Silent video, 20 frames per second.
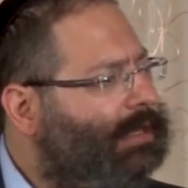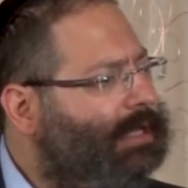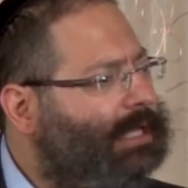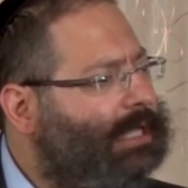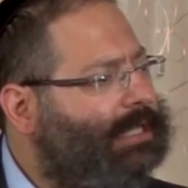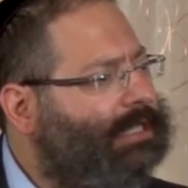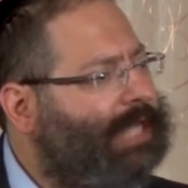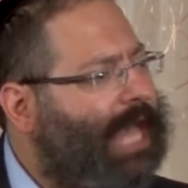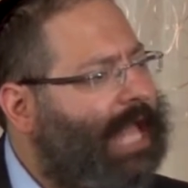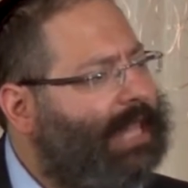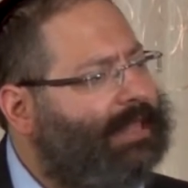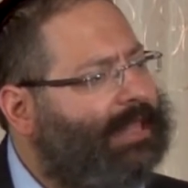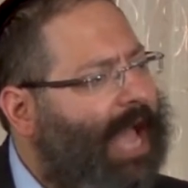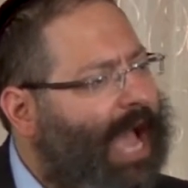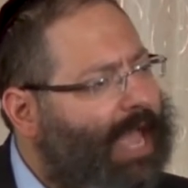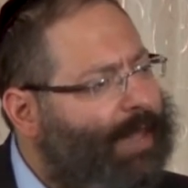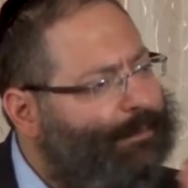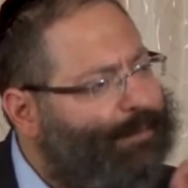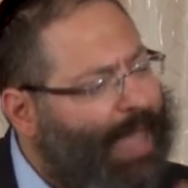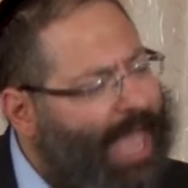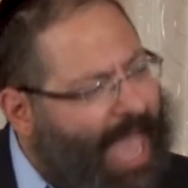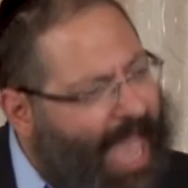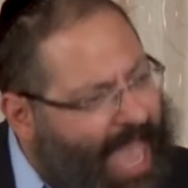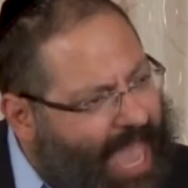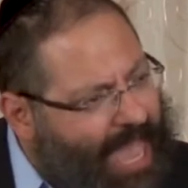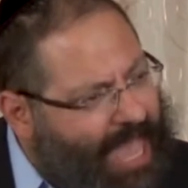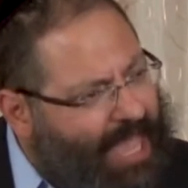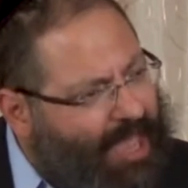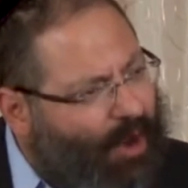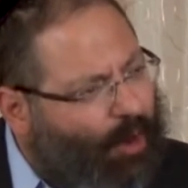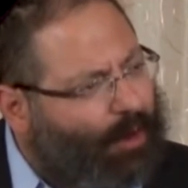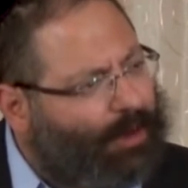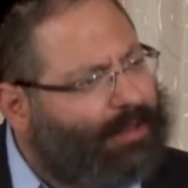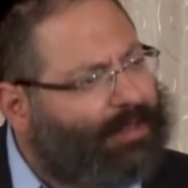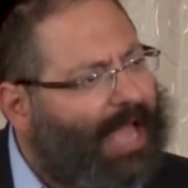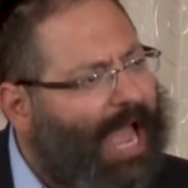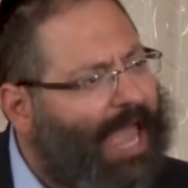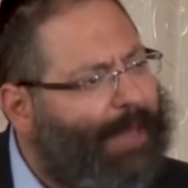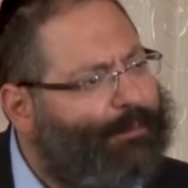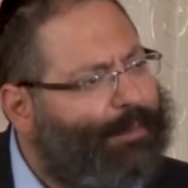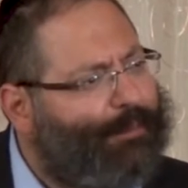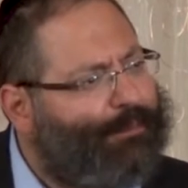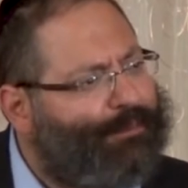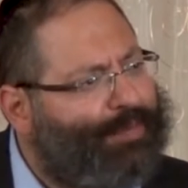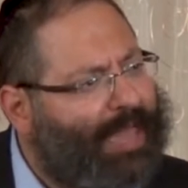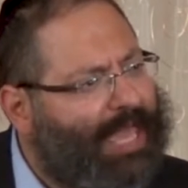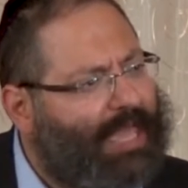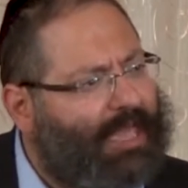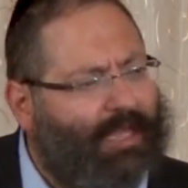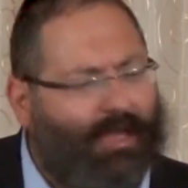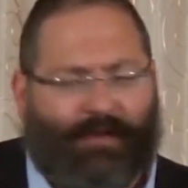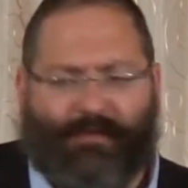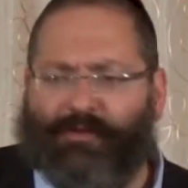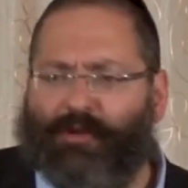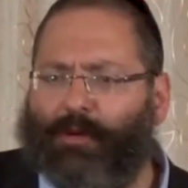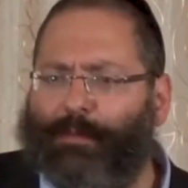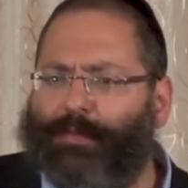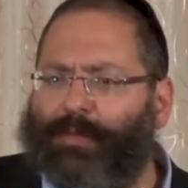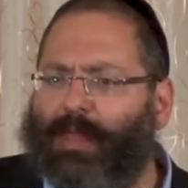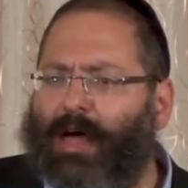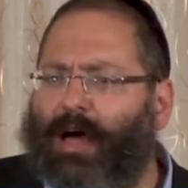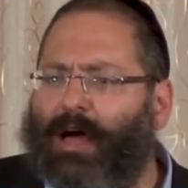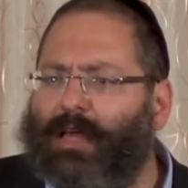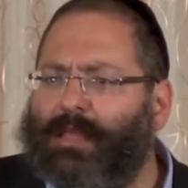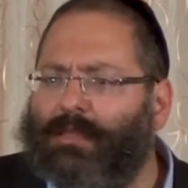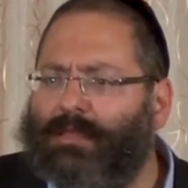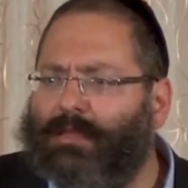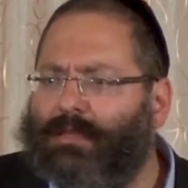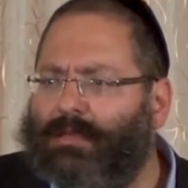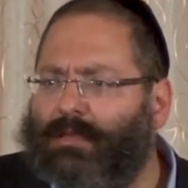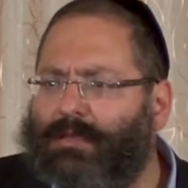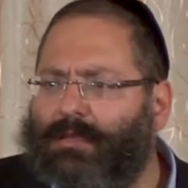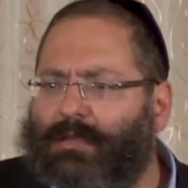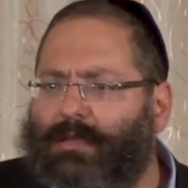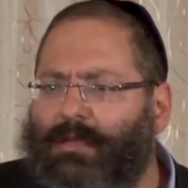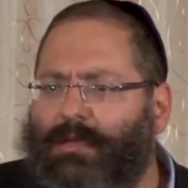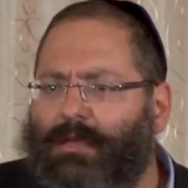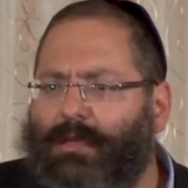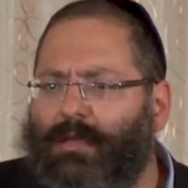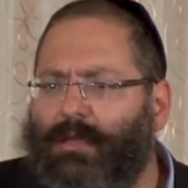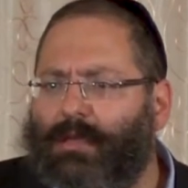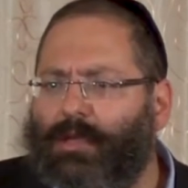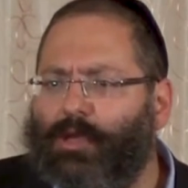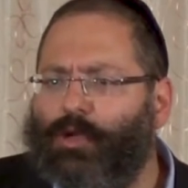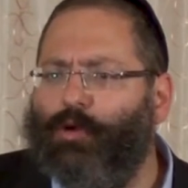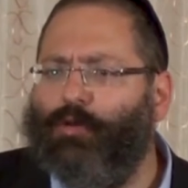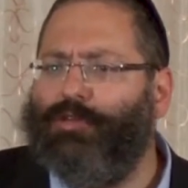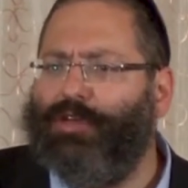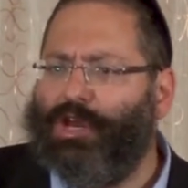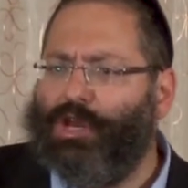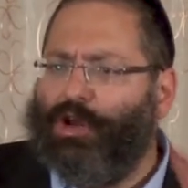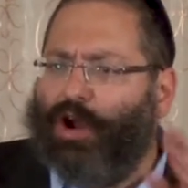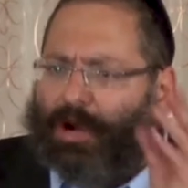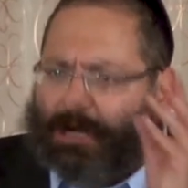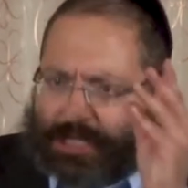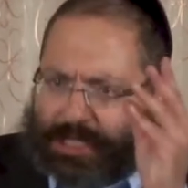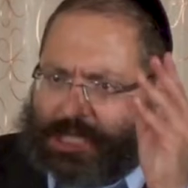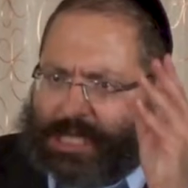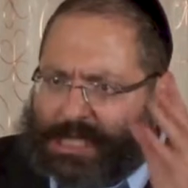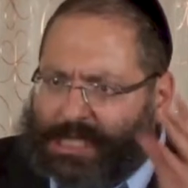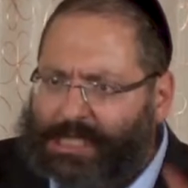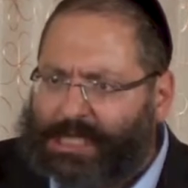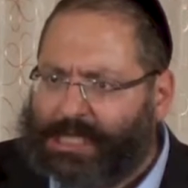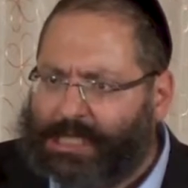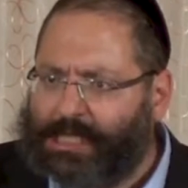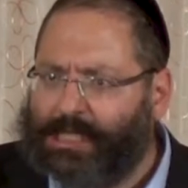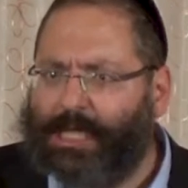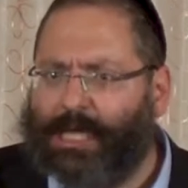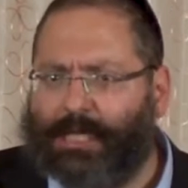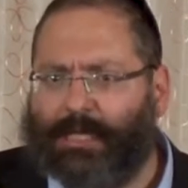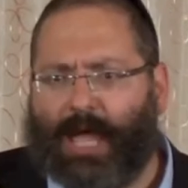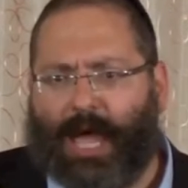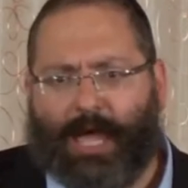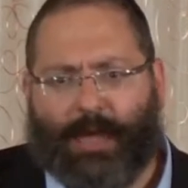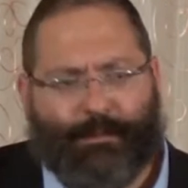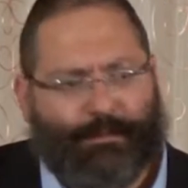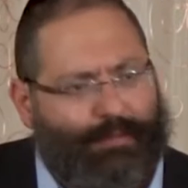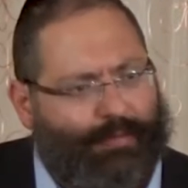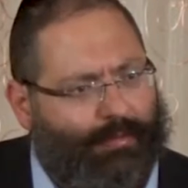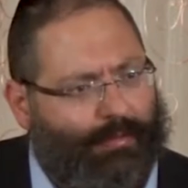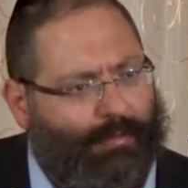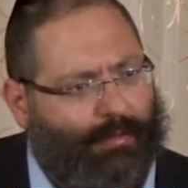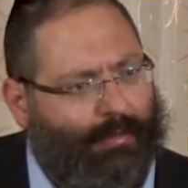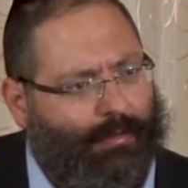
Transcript: Is that type A or type B of your blood? You're the narcissistic type?